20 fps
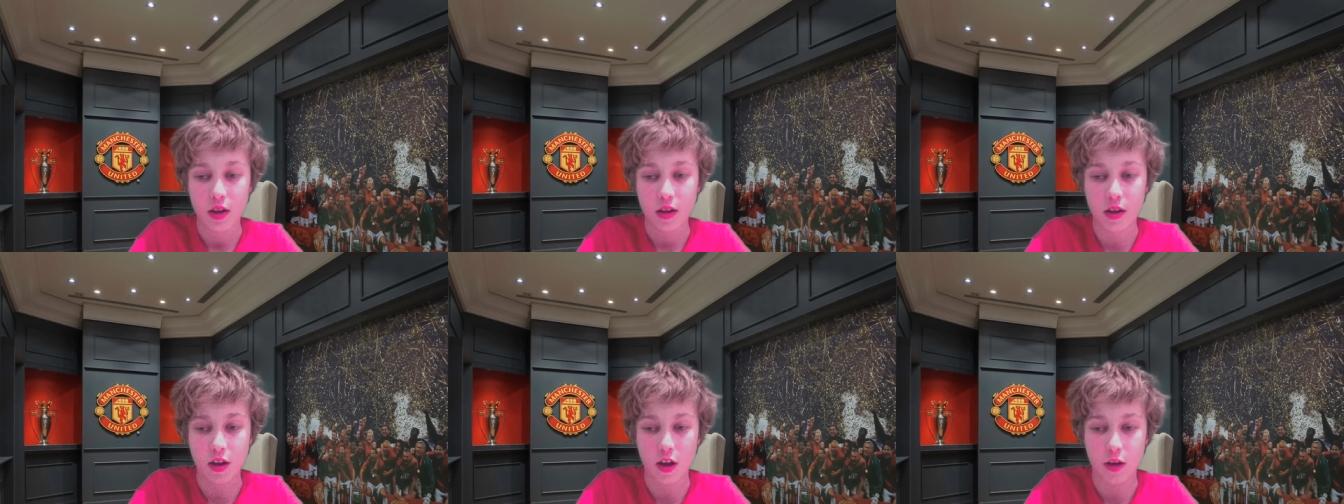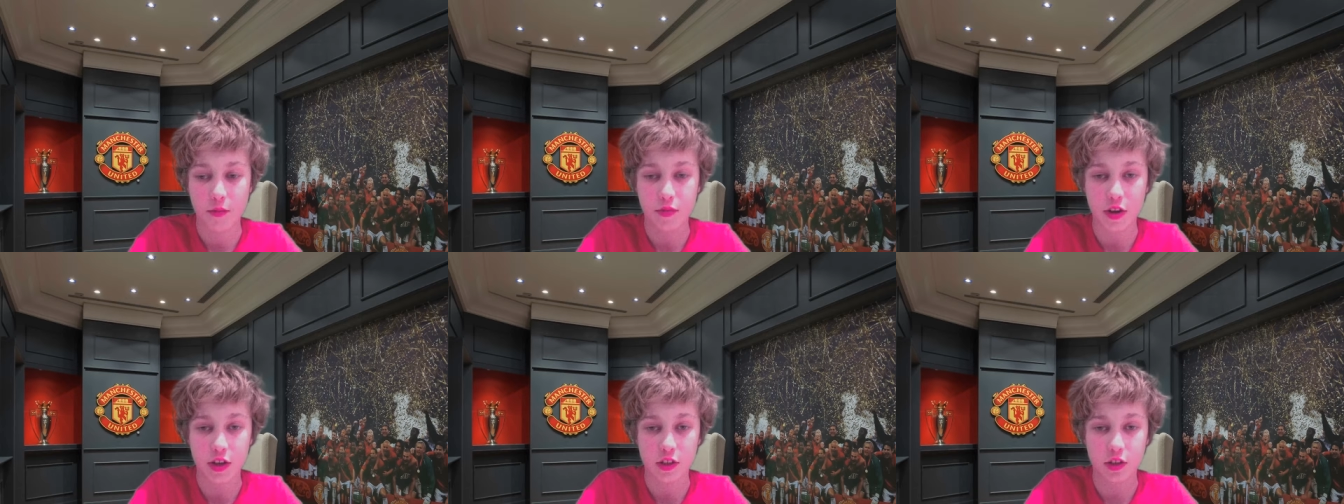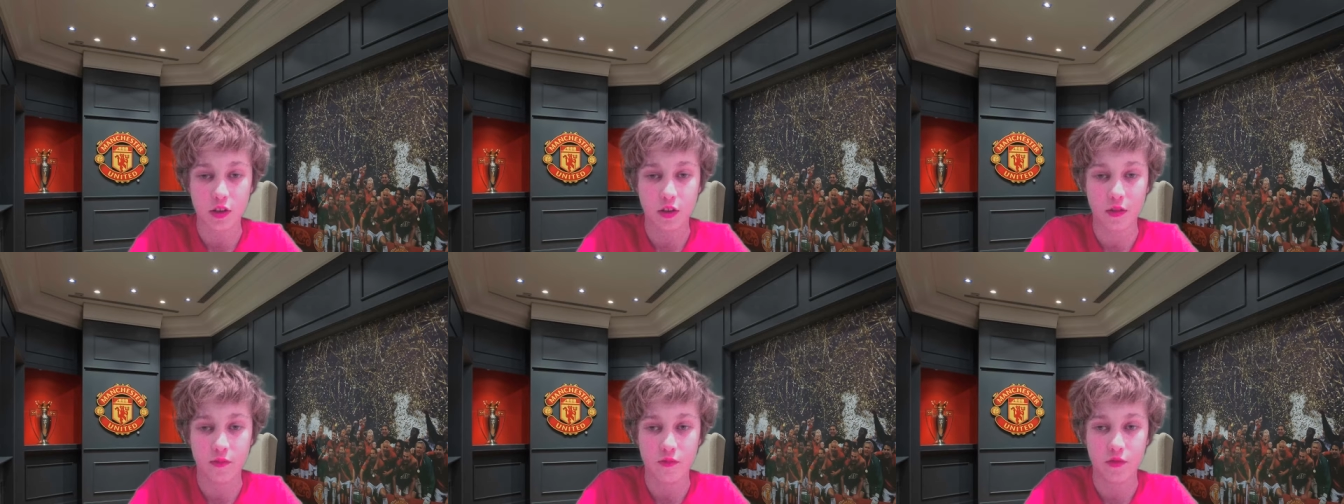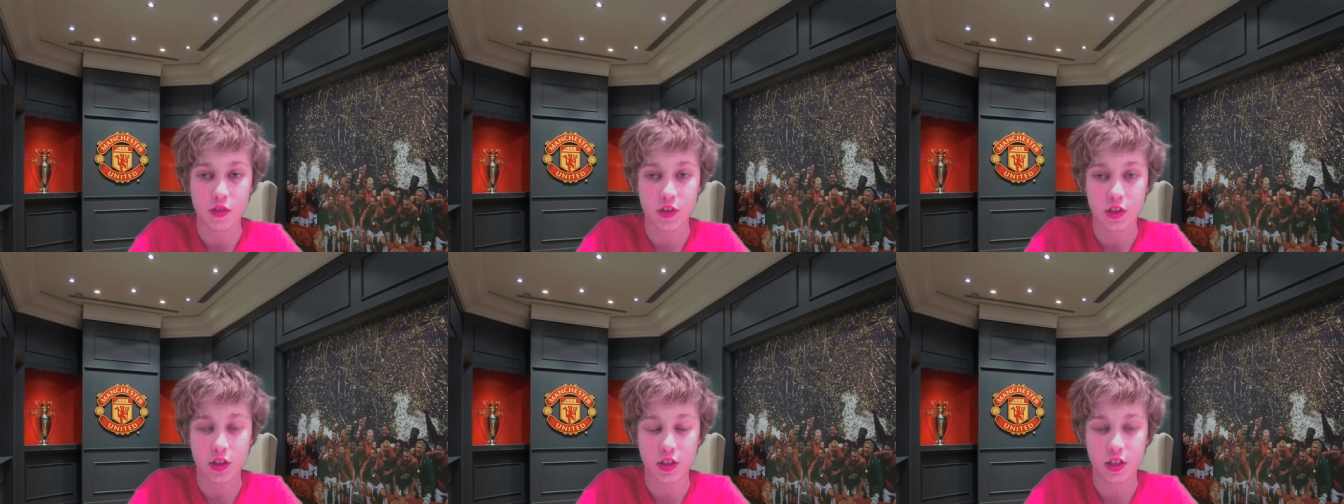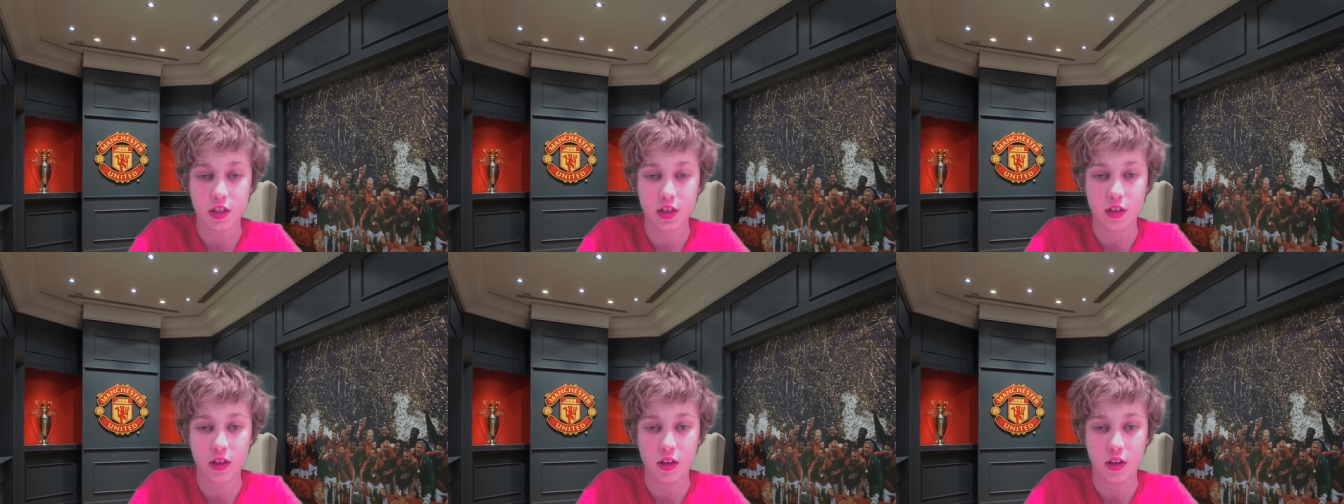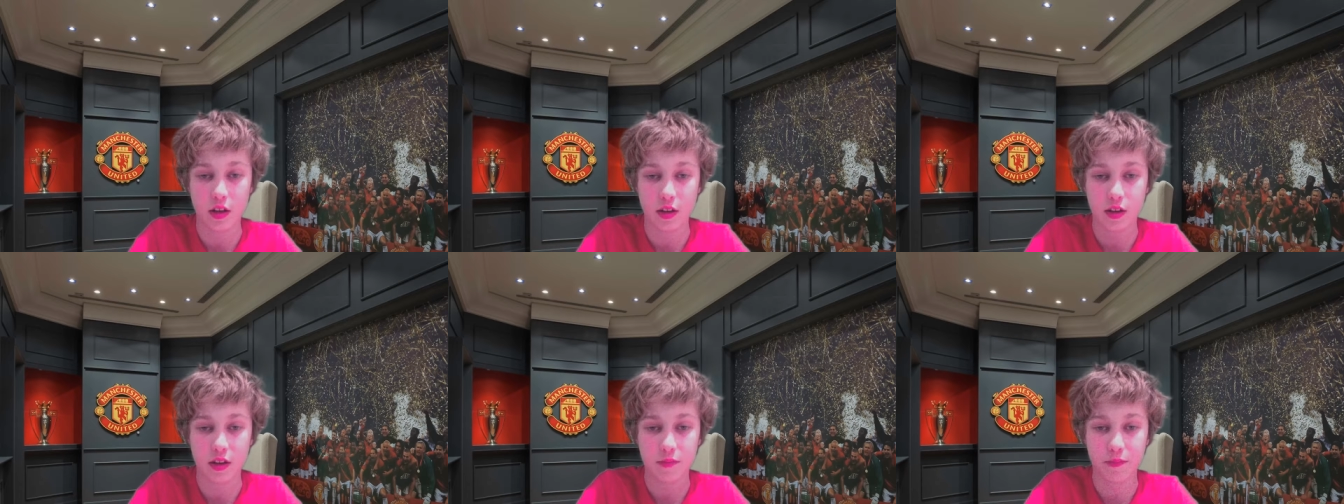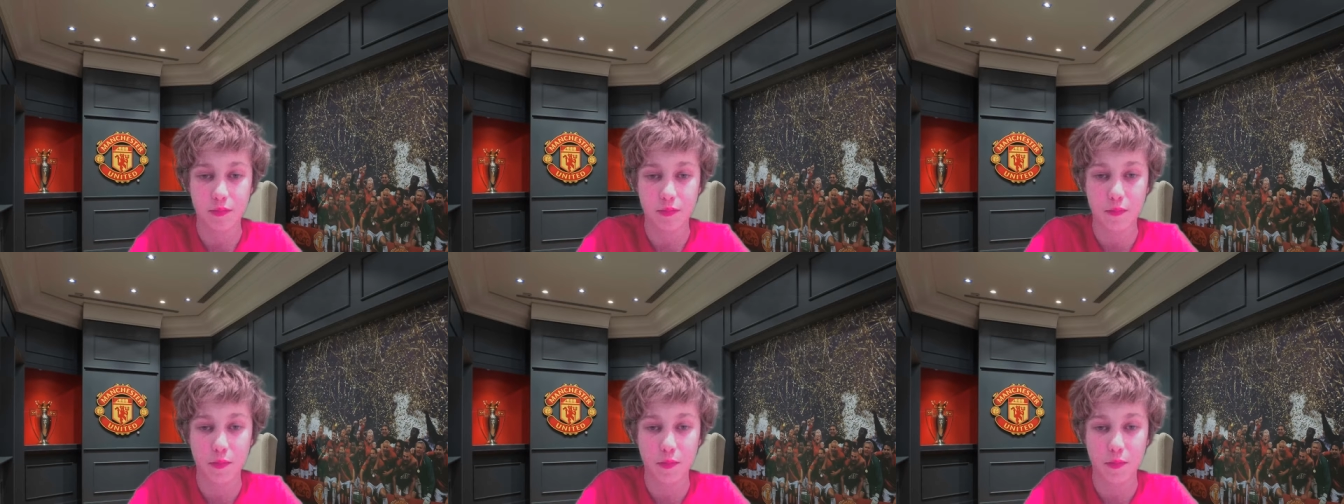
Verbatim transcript: uh, press conference, uh,